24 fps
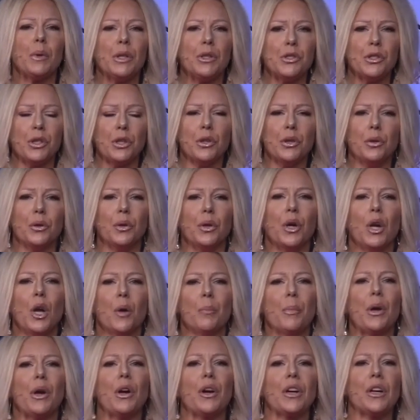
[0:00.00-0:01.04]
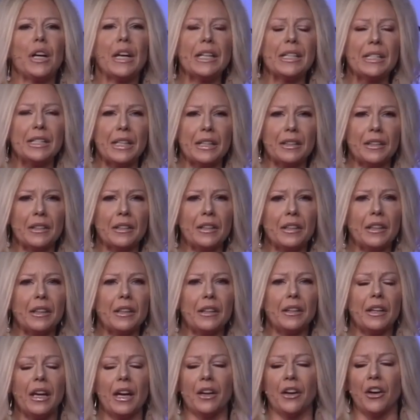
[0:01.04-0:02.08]
what we do, but our
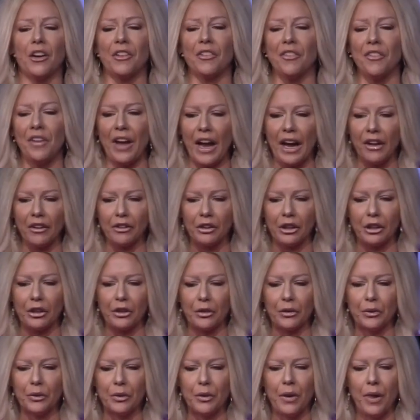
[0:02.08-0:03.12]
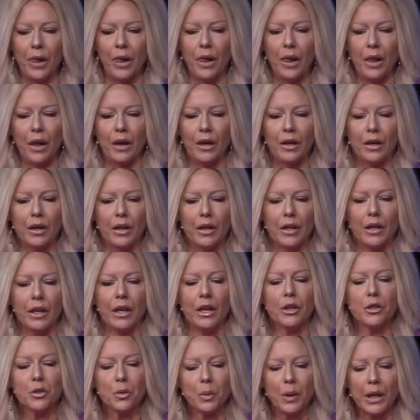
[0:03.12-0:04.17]
identity and our value.
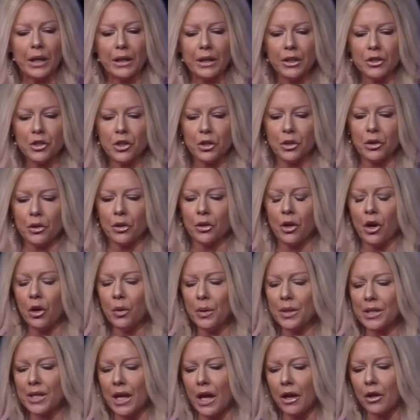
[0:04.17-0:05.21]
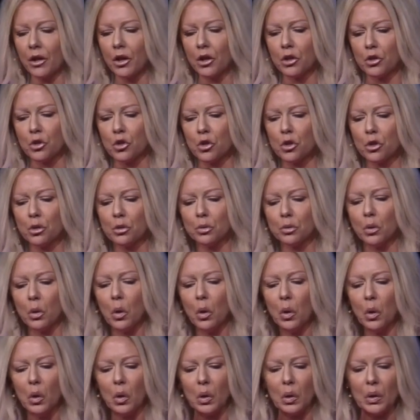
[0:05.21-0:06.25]
Here's what I need you to know is that
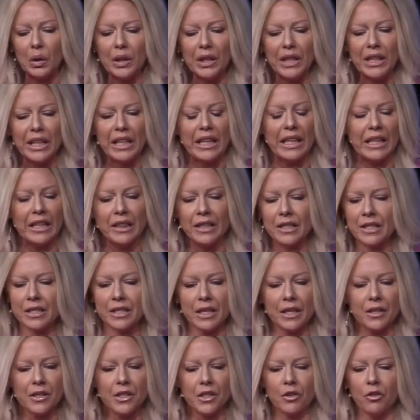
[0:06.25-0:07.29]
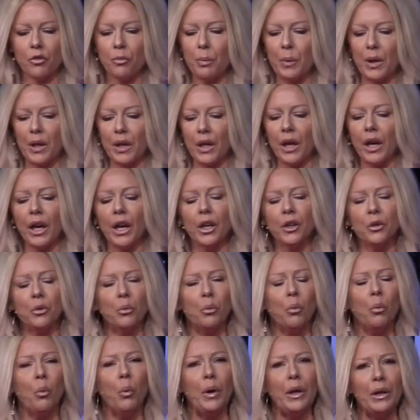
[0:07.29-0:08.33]
control, in the sense of being
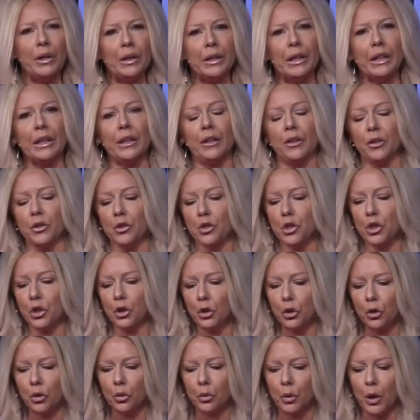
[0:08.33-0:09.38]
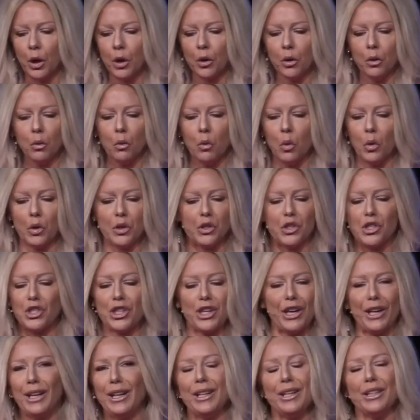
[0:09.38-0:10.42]
unwilling to grow or
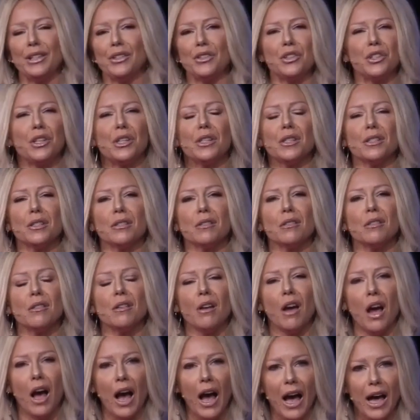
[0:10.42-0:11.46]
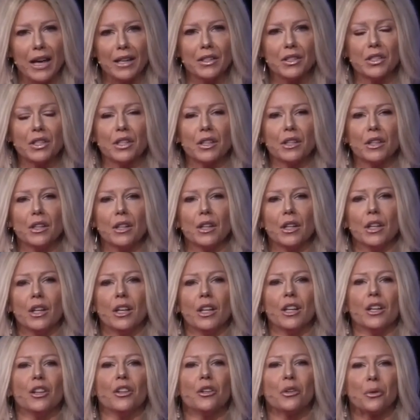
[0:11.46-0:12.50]
change, is not
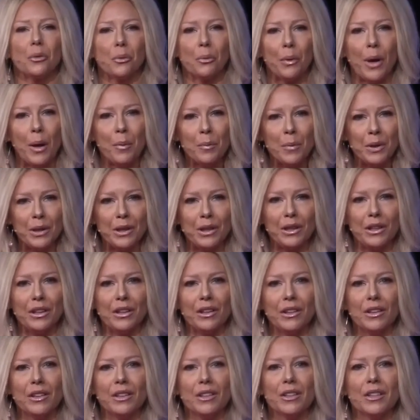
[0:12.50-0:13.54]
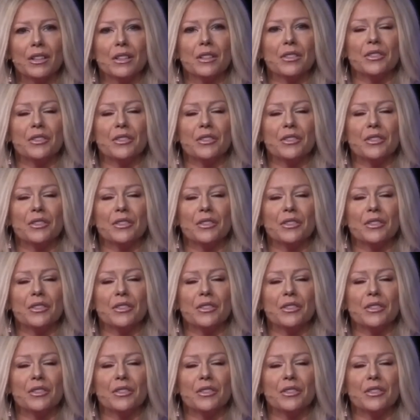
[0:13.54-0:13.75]
the remedy